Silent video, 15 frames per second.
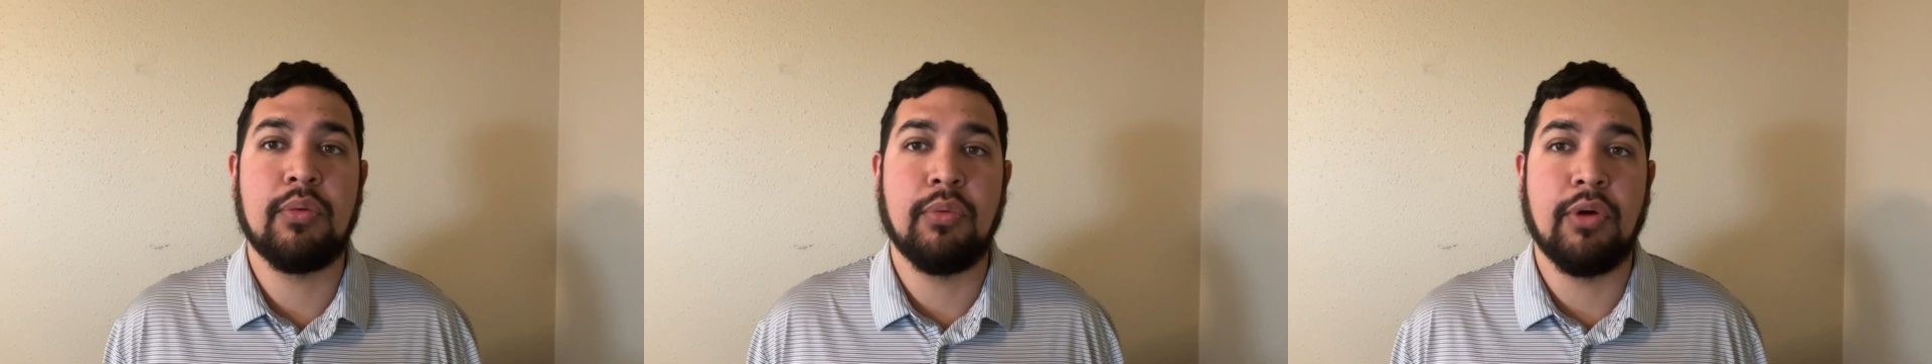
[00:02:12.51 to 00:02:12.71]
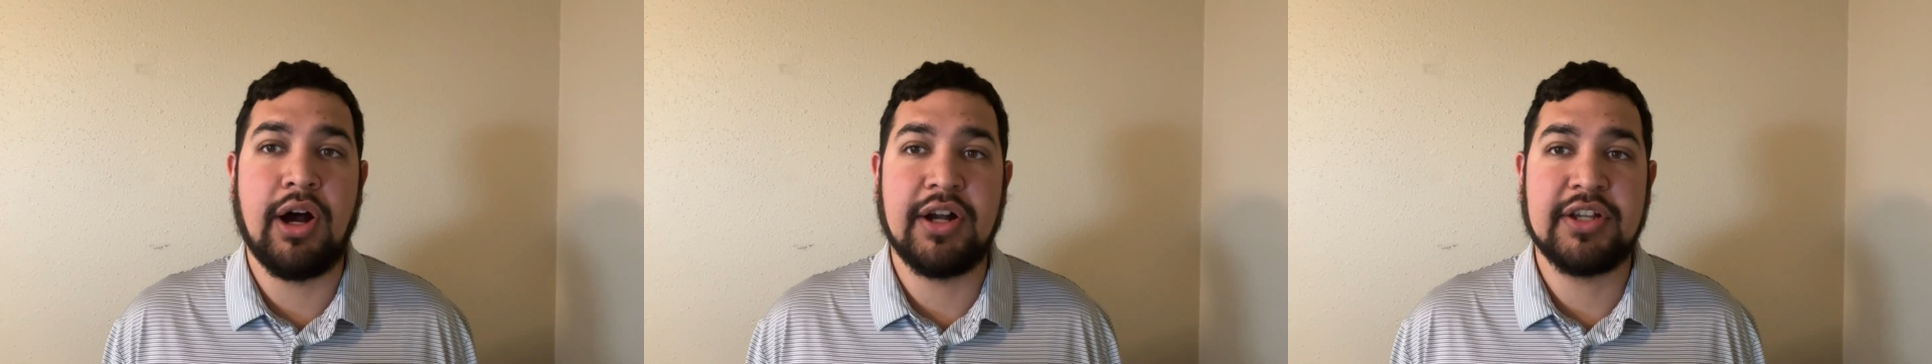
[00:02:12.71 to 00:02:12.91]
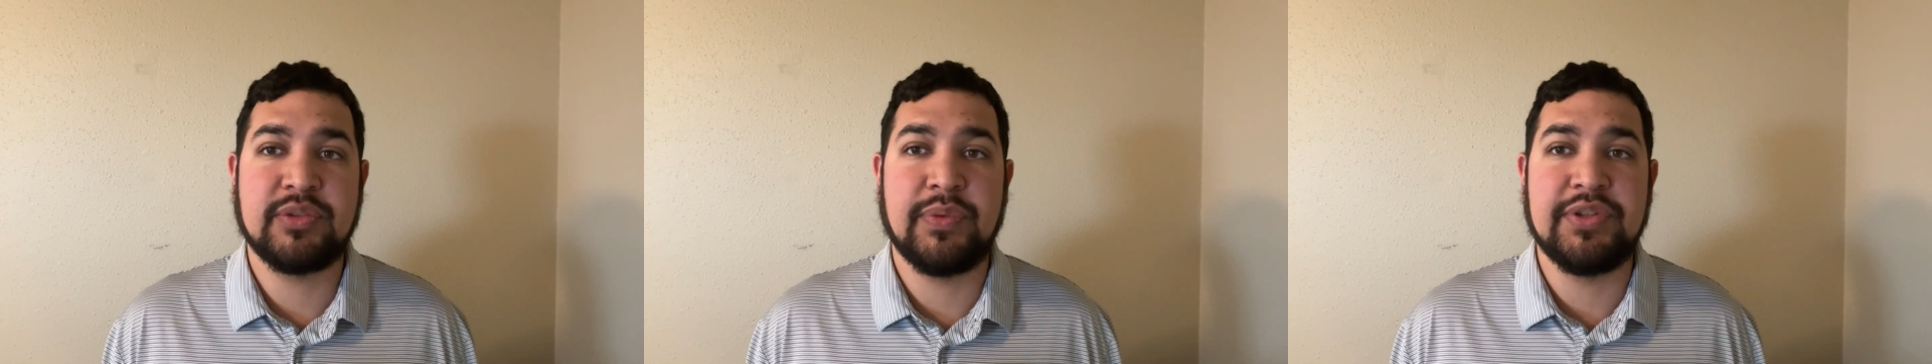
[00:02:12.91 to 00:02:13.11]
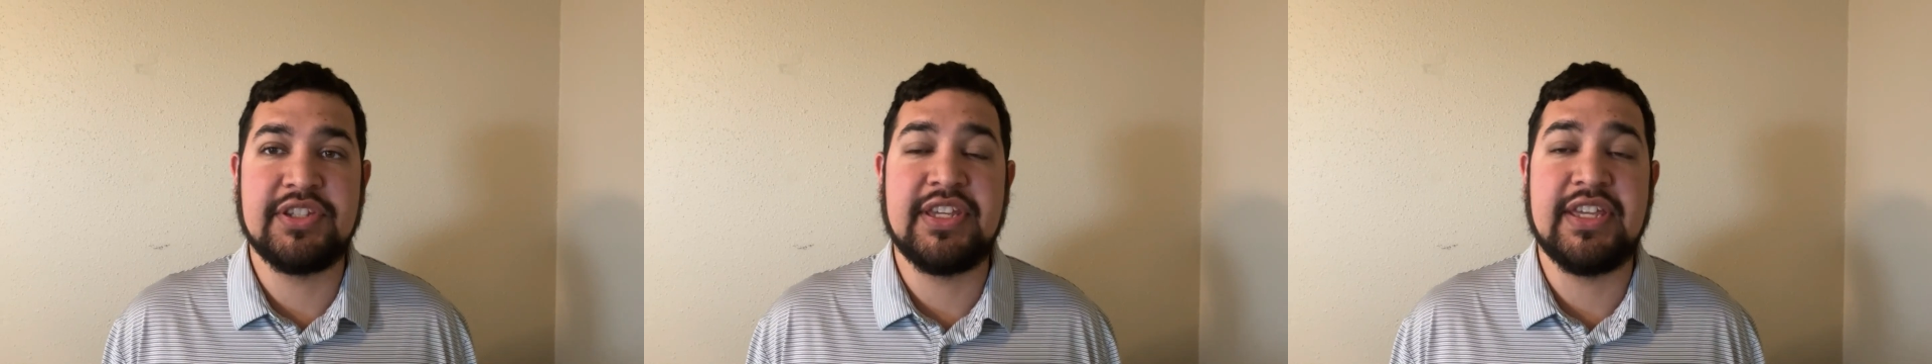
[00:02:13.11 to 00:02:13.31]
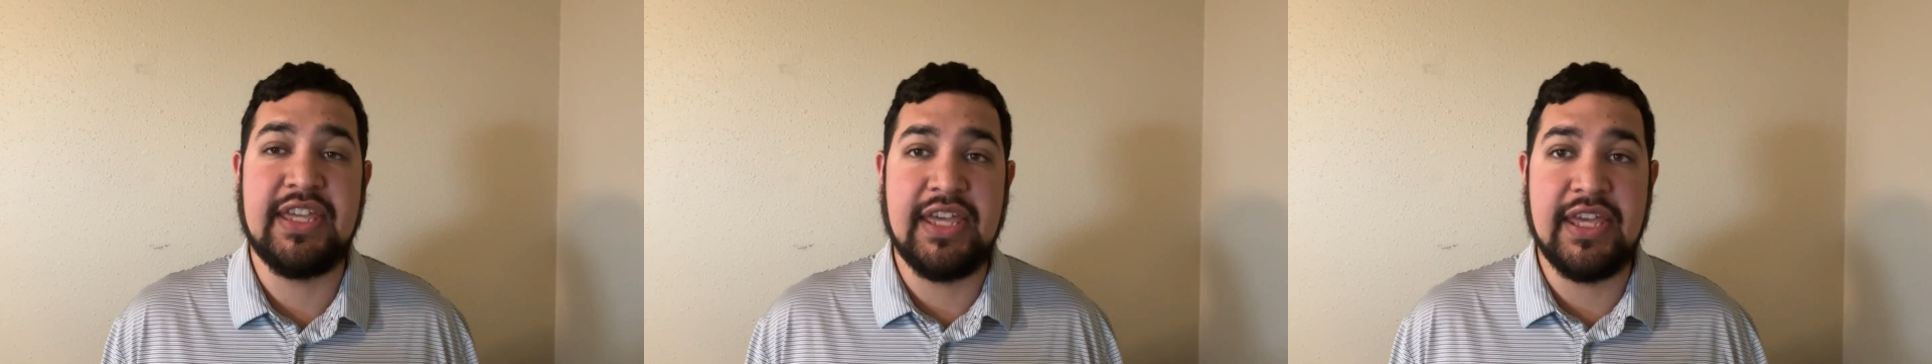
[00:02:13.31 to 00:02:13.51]
rocks once
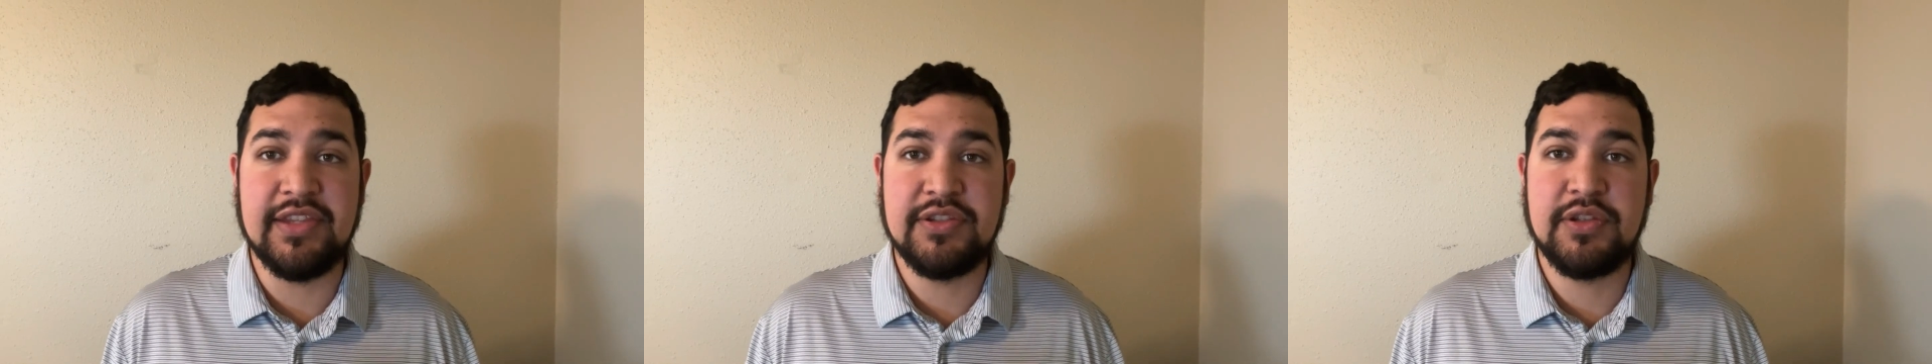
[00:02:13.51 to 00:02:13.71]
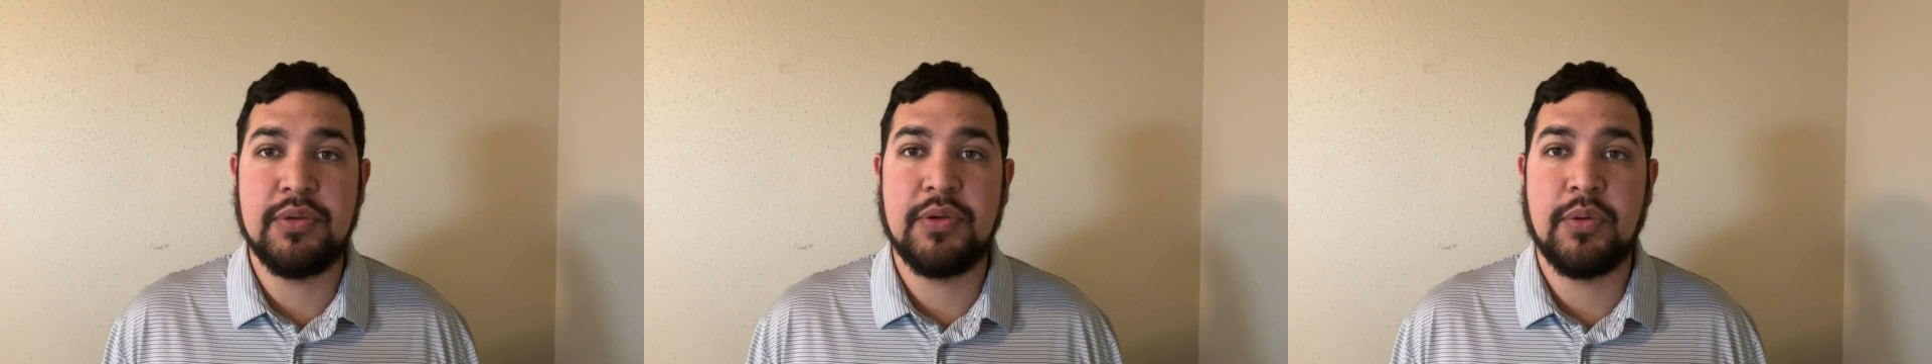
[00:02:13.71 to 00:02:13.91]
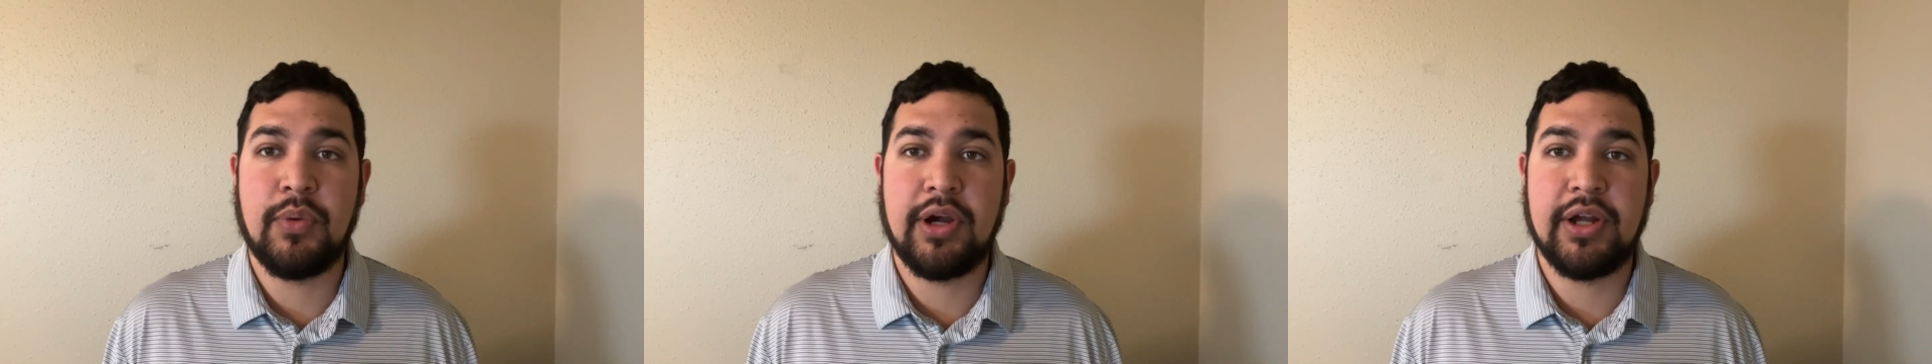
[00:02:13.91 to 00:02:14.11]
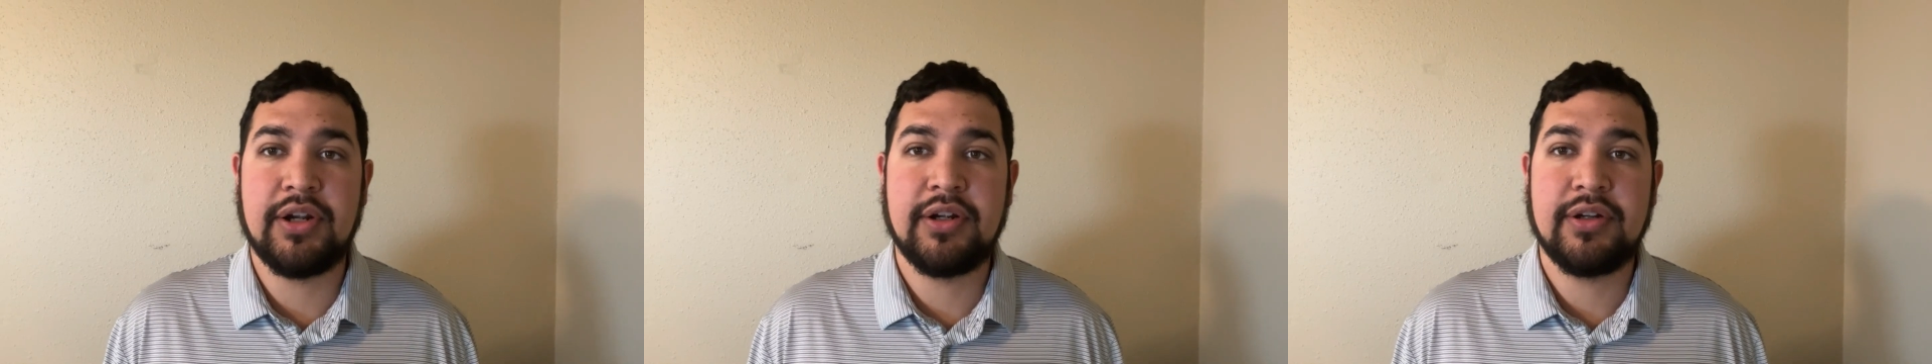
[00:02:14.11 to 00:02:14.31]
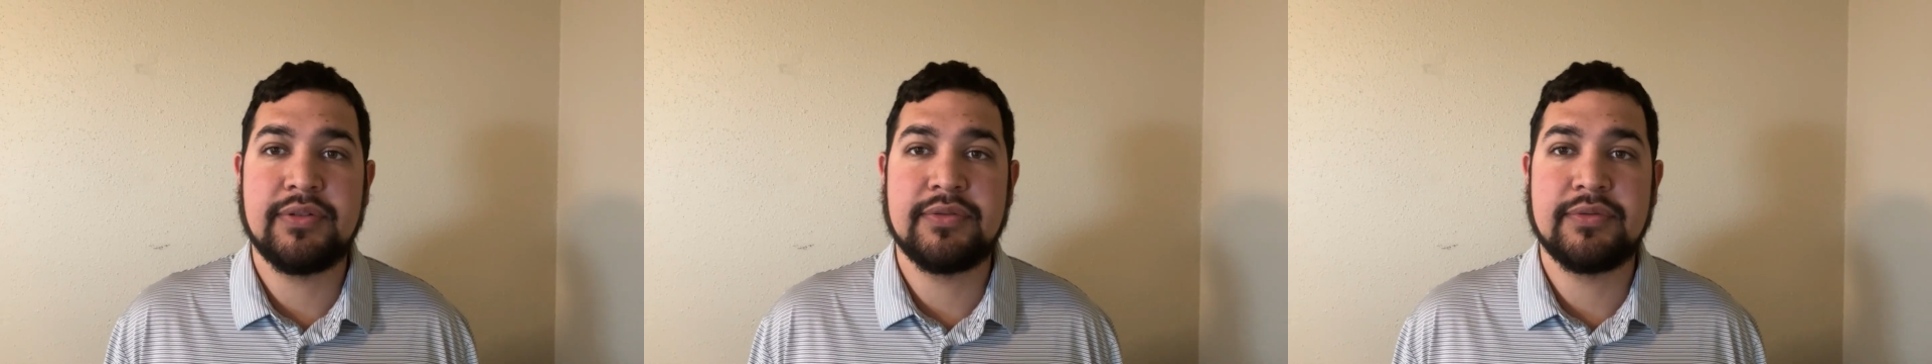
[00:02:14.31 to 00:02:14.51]
you get into the
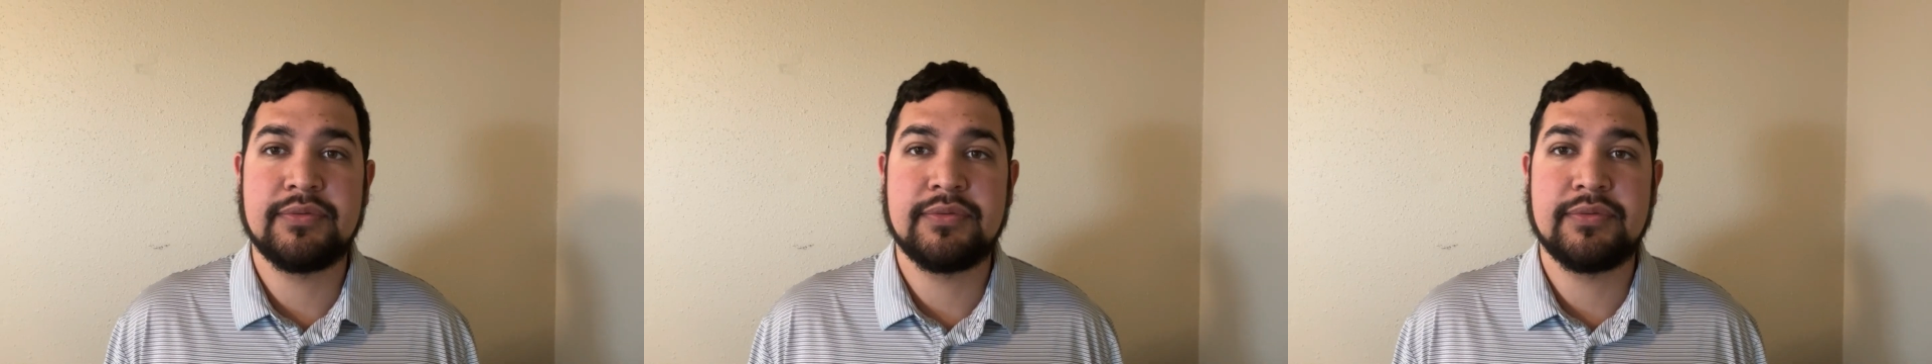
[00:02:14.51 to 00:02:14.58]
water,